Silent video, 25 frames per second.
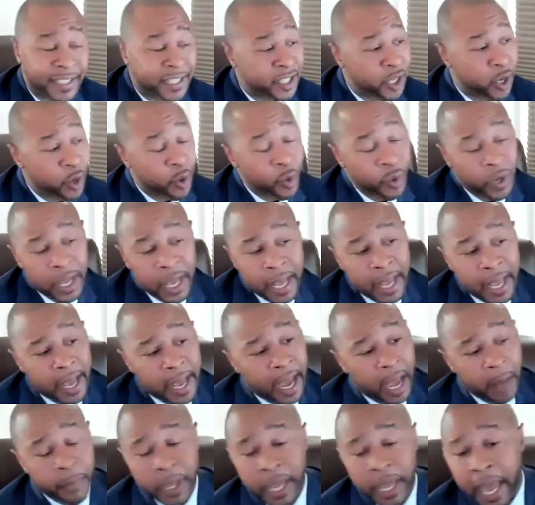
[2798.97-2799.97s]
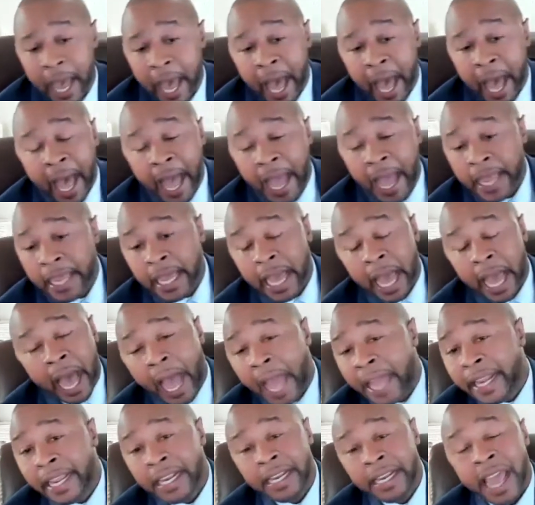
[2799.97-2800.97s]
So, I mean, I
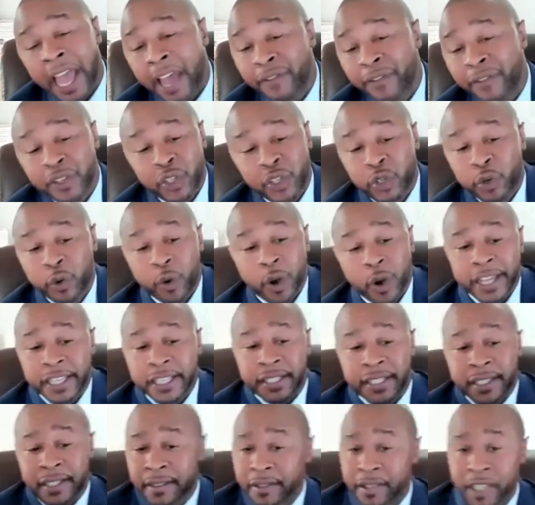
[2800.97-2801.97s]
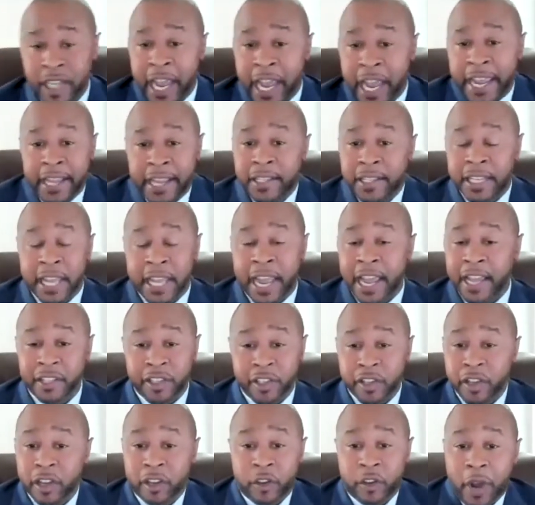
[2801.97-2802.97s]
didn't have a choice, Jane, to answer
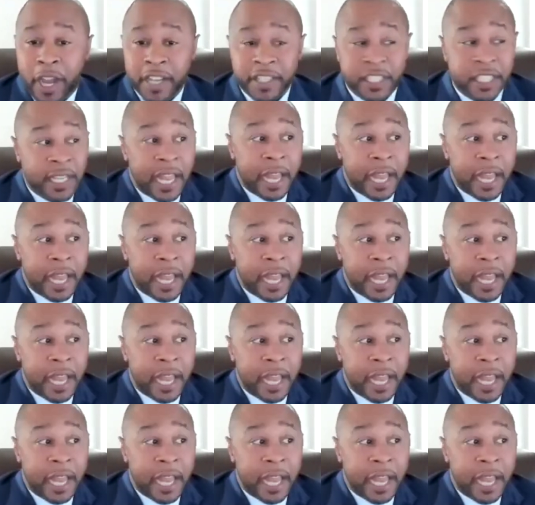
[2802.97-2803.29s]
your question.